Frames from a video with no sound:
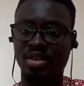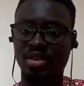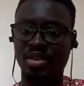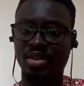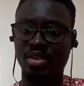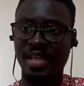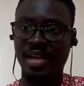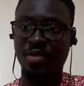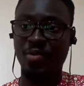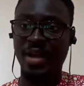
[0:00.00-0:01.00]
court.
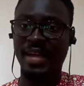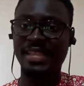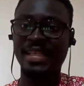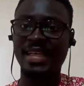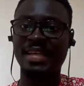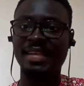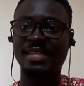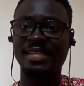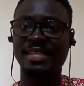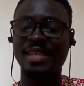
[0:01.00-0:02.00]
Uh, we understand that
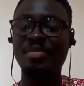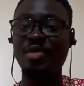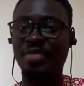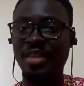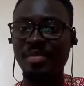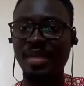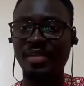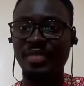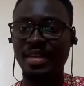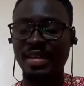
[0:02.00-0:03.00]
some of them
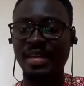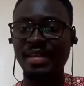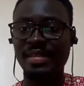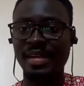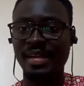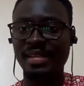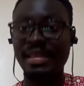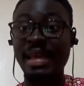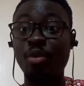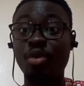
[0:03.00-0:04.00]
have indicated
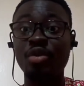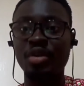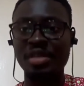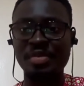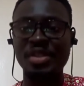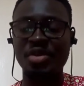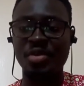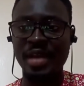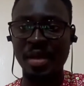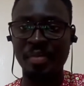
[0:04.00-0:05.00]
that they will not be
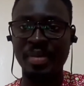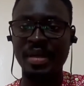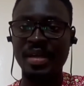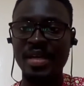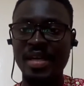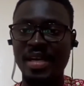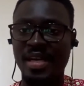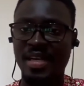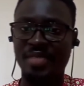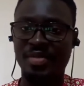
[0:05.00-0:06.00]
showing up.
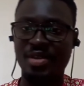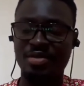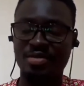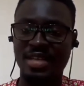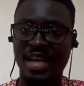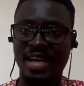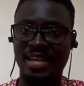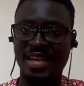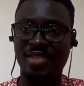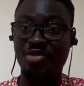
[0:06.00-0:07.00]
Uh, they, they, are,
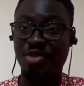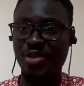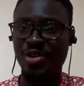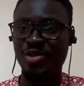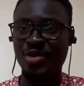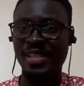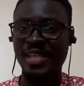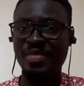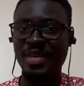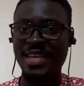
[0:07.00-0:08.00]
they are drawing on what
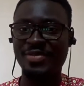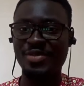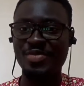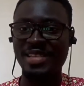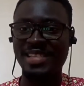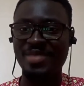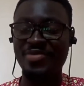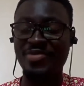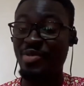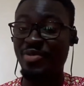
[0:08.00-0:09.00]
they believe to be some
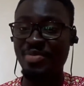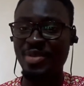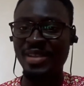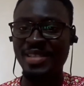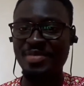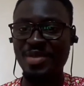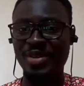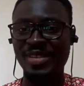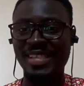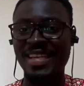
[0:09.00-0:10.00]
form of immunity
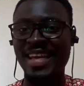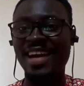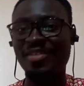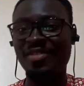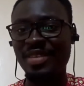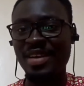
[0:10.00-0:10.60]
because they say they have